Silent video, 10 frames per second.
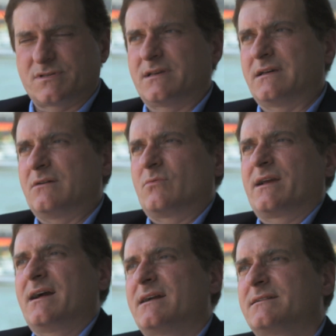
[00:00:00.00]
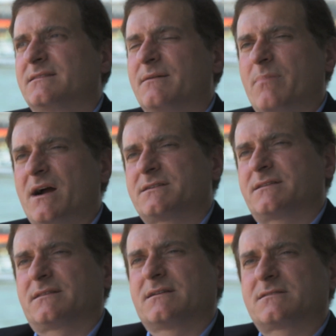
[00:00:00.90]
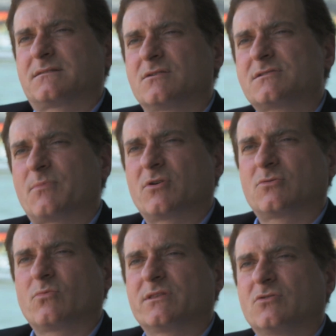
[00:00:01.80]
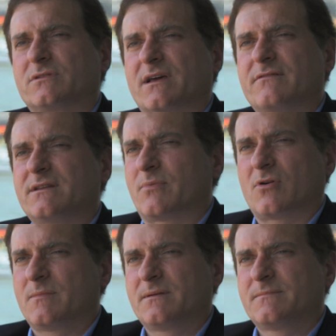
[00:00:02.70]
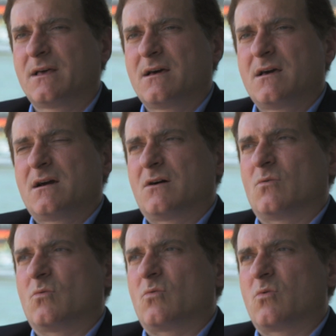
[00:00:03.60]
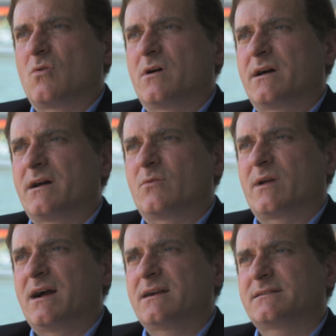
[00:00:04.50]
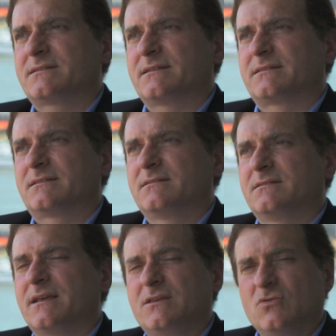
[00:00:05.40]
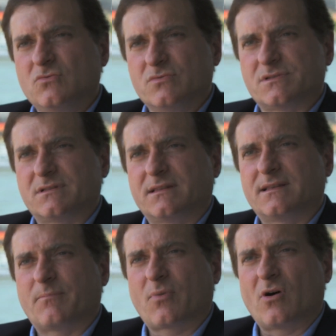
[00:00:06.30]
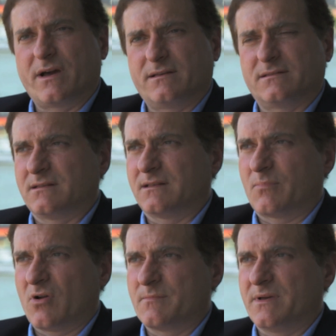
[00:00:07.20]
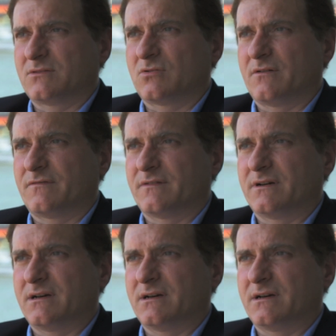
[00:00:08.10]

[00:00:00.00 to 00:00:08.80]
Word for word: Uh, regarding the barge trans transport, we don't have any problem. Uh, regarding the, the use, the deploy, the deployment of uh,